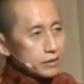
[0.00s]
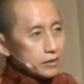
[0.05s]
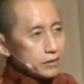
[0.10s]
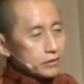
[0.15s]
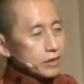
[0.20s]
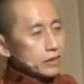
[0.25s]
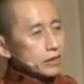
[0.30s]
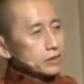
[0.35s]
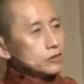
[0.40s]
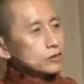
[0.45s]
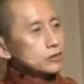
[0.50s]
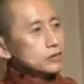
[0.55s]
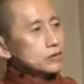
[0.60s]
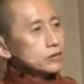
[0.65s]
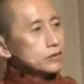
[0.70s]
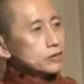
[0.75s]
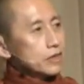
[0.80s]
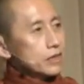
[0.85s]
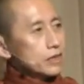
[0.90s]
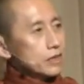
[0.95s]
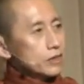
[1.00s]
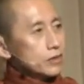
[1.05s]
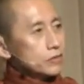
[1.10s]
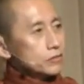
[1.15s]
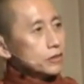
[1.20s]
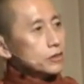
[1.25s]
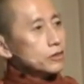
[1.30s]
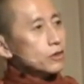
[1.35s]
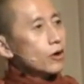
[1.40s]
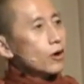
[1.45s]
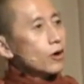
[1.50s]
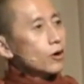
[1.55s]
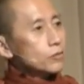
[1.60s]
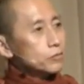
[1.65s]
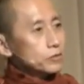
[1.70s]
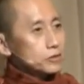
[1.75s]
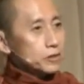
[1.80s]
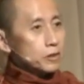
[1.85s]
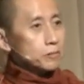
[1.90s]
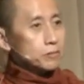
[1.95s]
you can recall
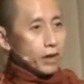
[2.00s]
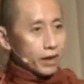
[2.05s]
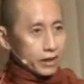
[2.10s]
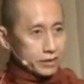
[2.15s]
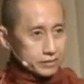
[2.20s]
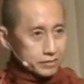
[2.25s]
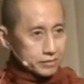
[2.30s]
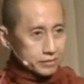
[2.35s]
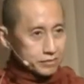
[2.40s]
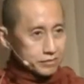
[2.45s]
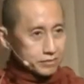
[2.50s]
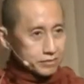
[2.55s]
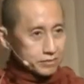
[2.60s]
with your mind,